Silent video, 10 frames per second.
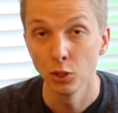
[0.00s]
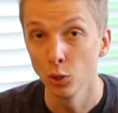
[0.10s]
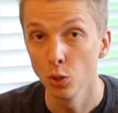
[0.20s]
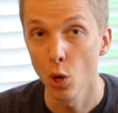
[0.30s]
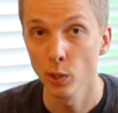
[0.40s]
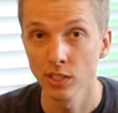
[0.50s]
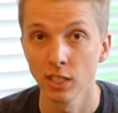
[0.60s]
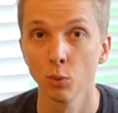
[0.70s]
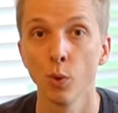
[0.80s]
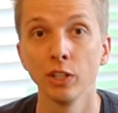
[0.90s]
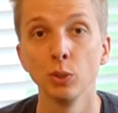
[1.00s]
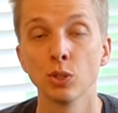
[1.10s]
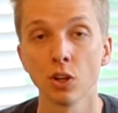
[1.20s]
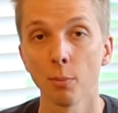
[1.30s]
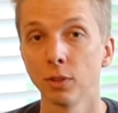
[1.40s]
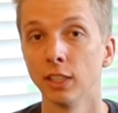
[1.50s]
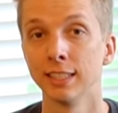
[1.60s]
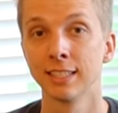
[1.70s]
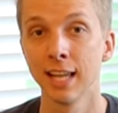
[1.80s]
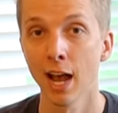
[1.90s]
you do notice it when you stop the
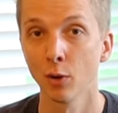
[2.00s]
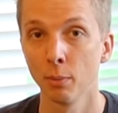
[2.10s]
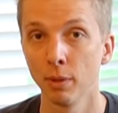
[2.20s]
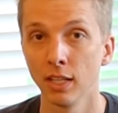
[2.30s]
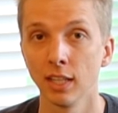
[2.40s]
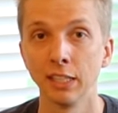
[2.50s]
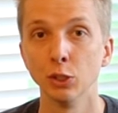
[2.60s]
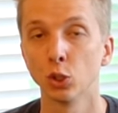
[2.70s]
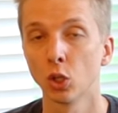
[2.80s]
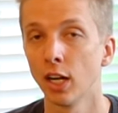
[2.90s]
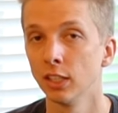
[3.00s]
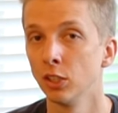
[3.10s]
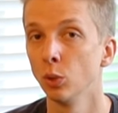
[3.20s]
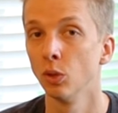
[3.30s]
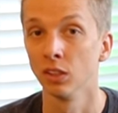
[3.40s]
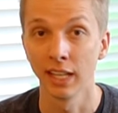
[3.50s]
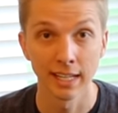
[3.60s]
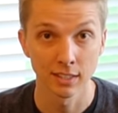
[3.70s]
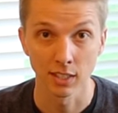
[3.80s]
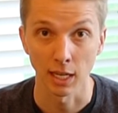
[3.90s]
lens down a bit and you're trying to do a
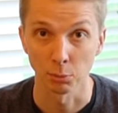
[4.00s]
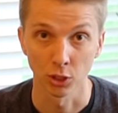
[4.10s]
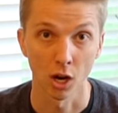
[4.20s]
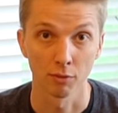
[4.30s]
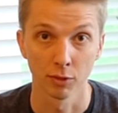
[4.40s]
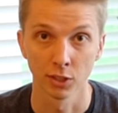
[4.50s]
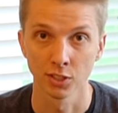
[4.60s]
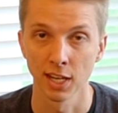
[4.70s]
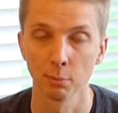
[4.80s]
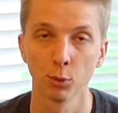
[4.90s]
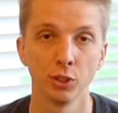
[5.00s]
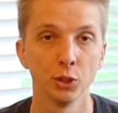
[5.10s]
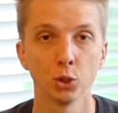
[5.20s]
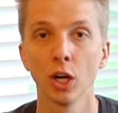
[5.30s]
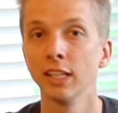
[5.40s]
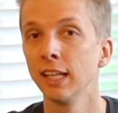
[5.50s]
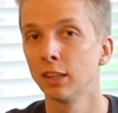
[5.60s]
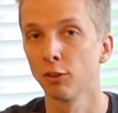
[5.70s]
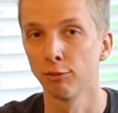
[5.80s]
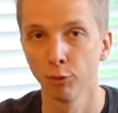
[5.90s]
landscape shot, for example, and you're trying to
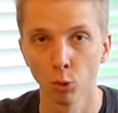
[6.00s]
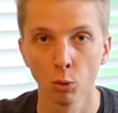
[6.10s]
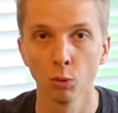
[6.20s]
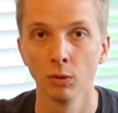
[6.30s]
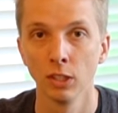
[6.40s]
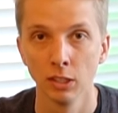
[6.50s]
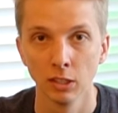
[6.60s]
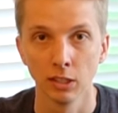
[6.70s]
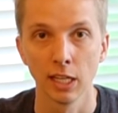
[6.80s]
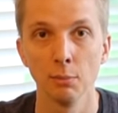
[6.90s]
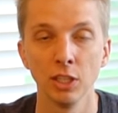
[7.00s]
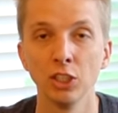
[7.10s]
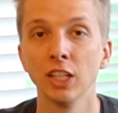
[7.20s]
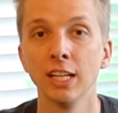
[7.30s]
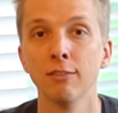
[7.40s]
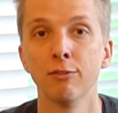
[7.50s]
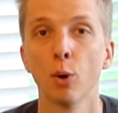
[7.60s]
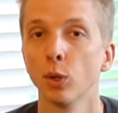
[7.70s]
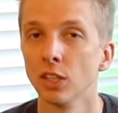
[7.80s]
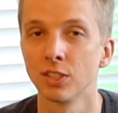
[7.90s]
get the full image in
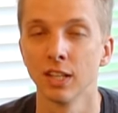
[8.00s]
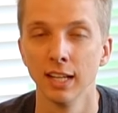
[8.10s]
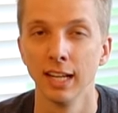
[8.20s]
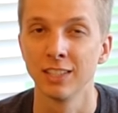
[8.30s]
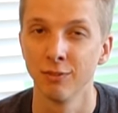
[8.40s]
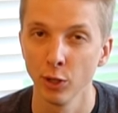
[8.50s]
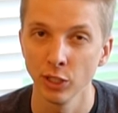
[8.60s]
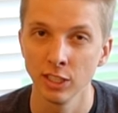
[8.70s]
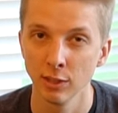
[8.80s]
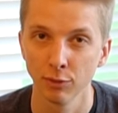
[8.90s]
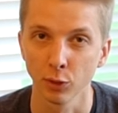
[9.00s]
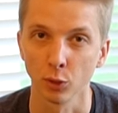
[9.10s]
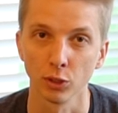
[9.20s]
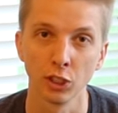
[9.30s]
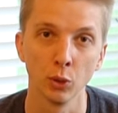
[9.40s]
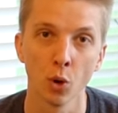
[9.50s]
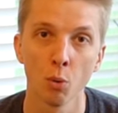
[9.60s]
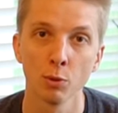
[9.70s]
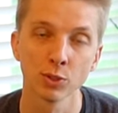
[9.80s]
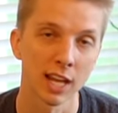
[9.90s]
focus. It's very difficult. You
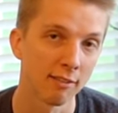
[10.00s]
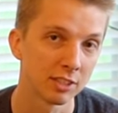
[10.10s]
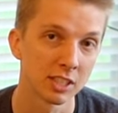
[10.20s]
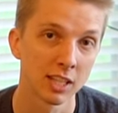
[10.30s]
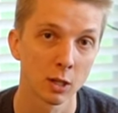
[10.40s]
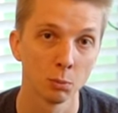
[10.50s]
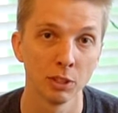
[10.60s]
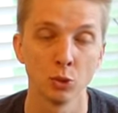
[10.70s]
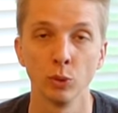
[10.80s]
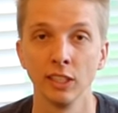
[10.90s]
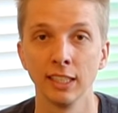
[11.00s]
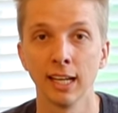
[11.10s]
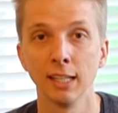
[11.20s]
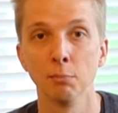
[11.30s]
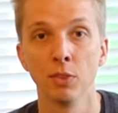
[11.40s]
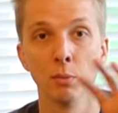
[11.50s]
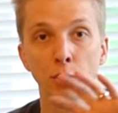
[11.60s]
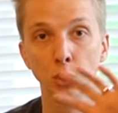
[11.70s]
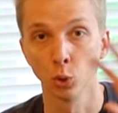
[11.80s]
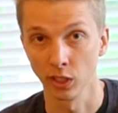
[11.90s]
almost have to settle between getting the
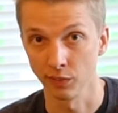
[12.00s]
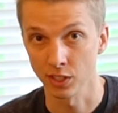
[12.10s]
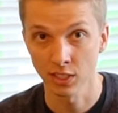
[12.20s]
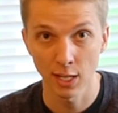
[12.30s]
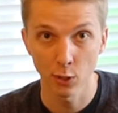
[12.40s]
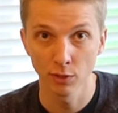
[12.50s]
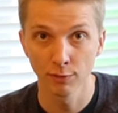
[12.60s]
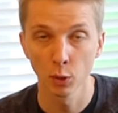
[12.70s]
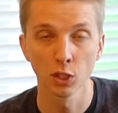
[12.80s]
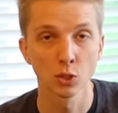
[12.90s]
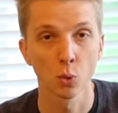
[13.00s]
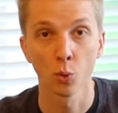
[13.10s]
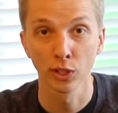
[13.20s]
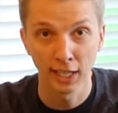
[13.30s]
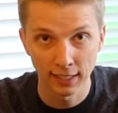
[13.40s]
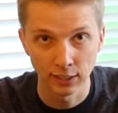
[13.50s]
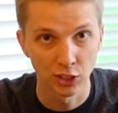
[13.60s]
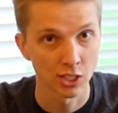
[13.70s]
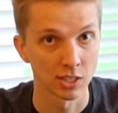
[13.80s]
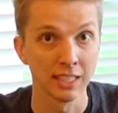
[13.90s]
majority of the center in focus or getting
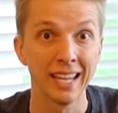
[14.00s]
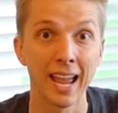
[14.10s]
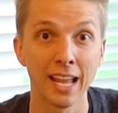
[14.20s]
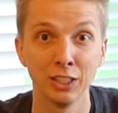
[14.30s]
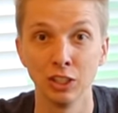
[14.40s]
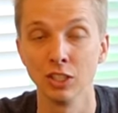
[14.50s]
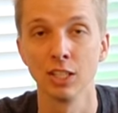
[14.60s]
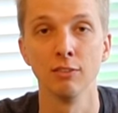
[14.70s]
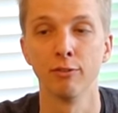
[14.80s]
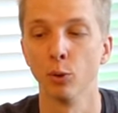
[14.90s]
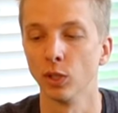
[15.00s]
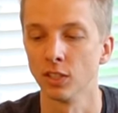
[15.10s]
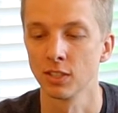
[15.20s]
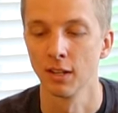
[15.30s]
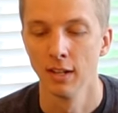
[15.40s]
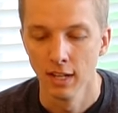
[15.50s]
just the edges in focus.